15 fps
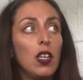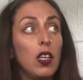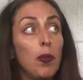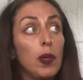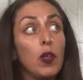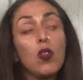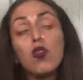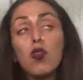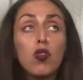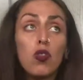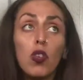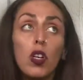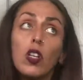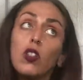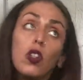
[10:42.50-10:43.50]
but also
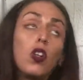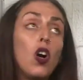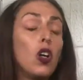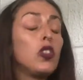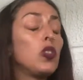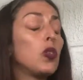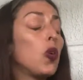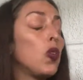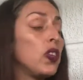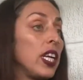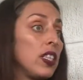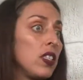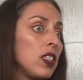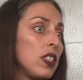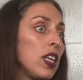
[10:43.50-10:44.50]
the cultural
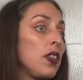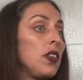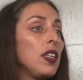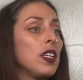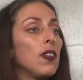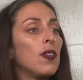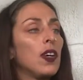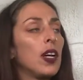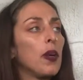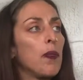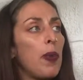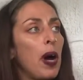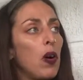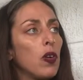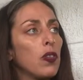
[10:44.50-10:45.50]
dances, I think, are very
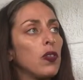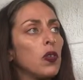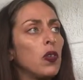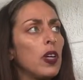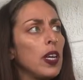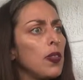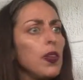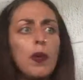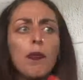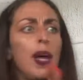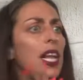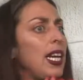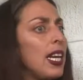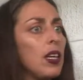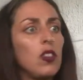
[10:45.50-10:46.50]
powerful. I think
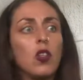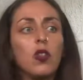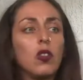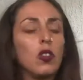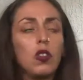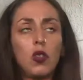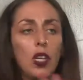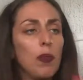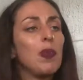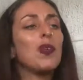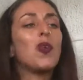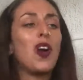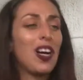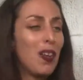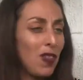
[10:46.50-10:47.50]
ballet, don't get me
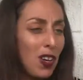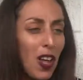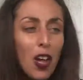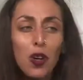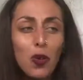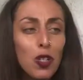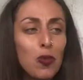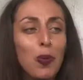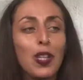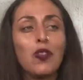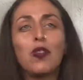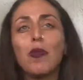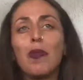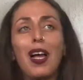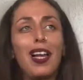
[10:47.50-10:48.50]
wrong, I have a lot of respect
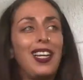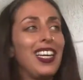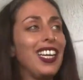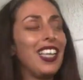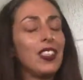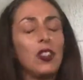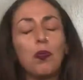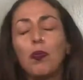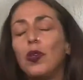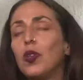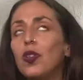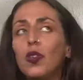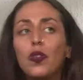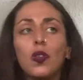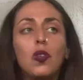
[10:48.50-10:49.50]
for ballet. It's
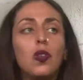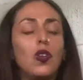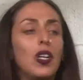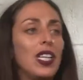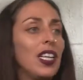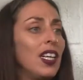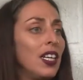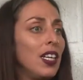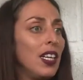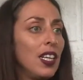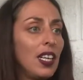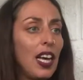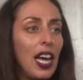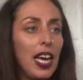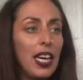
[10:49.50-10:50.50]
beautiful, and
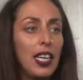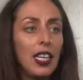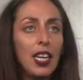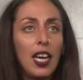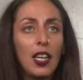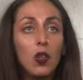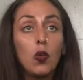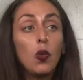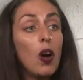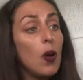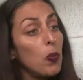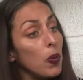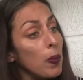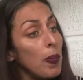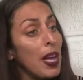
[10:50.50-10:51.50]
I grew up
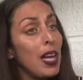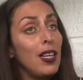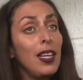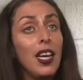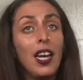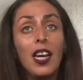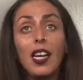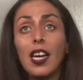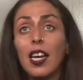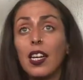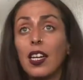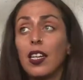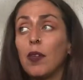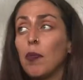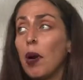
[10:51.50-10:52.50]
with ballet, and
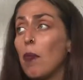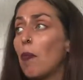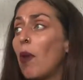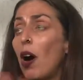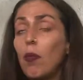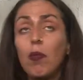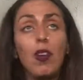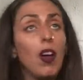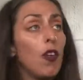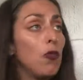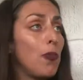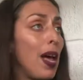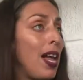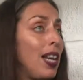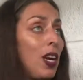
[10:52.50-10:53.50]
my mom loved
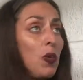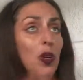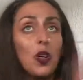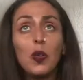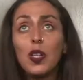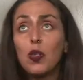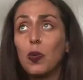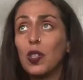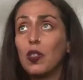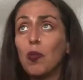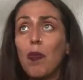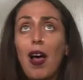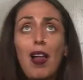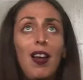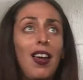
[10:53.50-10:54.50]
ballet. We always went to
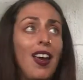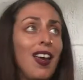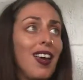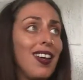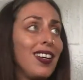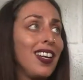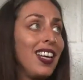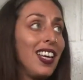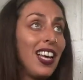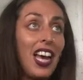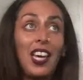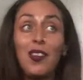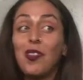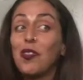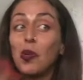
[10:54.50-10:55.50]
ballet, and I
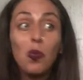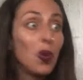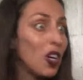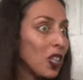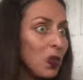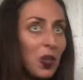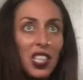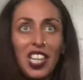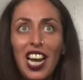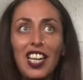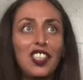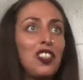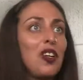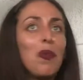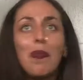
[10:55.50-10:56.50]
even worked with the
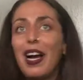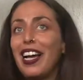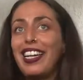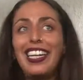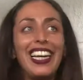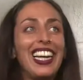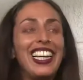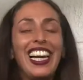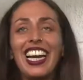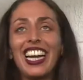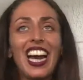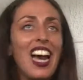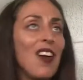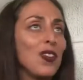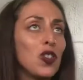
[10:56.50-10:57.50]
National Ballet. Like,
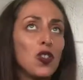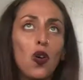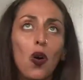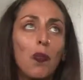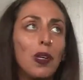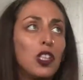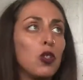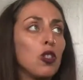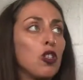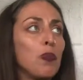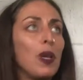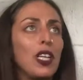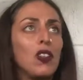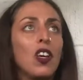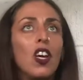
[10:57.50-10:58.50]
I have so much
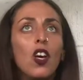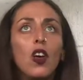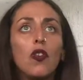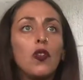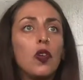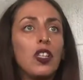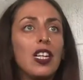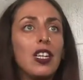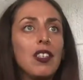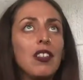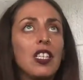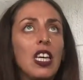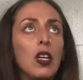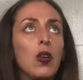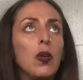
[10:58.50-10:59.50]
respect for their
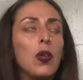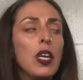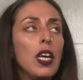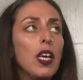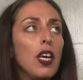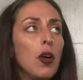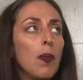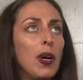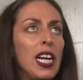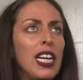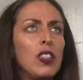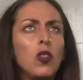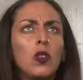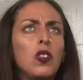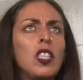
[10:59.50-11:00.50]
skill. But I
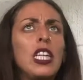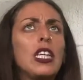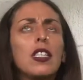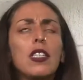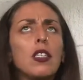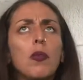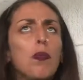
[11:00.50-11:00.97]
don't think it's the